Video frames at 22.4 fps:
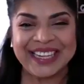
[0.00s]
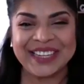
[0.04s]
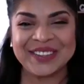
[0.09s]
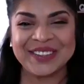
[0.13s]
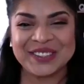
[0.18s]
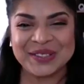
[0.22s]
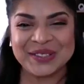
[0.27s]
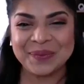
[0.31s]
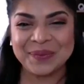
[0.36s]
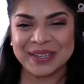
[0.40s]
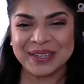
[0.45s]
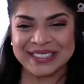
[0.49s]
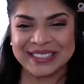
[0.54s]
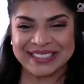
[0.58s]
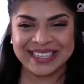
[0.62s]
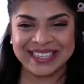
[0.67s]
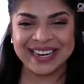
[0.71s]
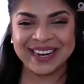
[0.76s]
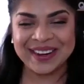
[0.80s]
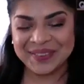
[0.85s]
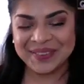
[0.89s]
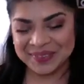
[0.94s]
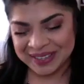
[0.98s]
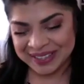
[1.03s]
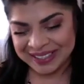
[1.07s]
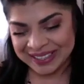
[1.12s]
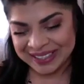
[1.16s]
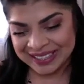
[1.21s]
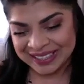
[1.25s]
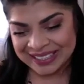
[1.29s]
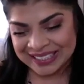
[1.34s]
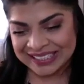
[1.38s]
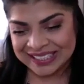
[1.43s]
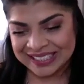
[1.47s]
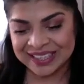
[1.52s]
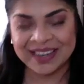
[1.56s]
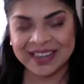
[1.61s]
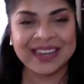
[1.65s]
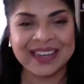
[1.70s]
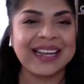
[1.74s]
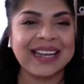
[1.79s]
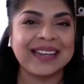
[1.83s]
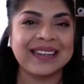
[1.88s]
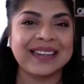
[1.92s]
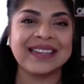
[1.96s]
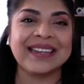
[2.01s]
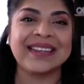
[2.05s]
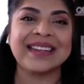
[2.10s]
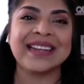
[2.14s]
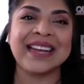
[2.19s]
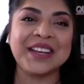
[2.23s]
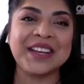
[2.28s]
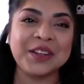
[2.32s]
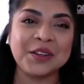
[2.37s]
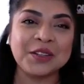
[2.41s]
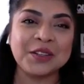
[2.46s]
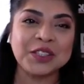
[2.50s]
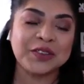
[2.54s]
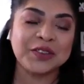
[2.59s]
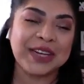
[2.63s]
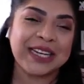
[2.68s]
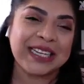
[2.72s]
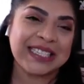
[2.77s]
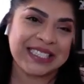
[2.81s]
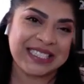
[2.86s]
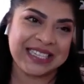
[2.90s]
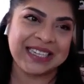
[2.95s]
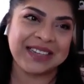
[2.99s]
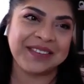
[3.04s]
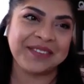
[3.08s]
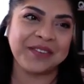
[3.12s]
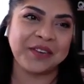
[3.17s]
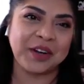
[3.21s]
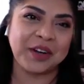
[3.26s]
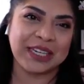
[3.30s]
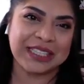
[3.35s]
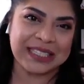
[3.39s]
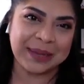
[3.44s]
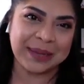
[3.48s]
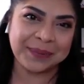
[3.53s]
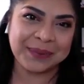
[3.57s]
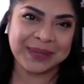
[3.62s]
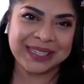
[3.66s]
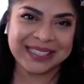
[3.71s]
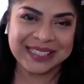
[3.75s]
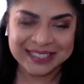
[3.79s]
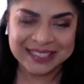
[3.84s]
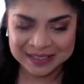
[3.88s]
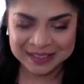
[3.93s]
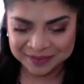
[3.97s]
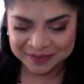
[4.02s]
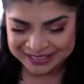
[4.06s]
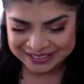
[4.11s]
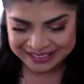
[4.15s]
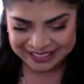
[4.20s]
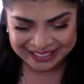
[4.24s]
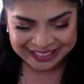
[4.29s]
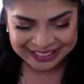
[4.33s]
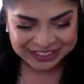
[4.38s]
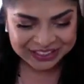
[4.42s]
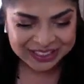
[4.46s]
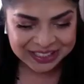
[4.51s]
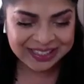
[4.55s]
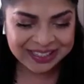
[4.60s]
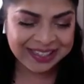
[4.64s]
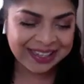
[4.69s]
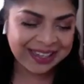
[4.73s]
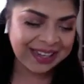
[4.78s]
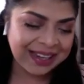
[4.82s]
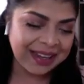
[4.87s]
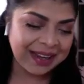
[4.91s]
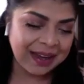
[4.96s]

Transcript: Thank you so much, Lisa. And thank you, Tracey, for accepting this invitation.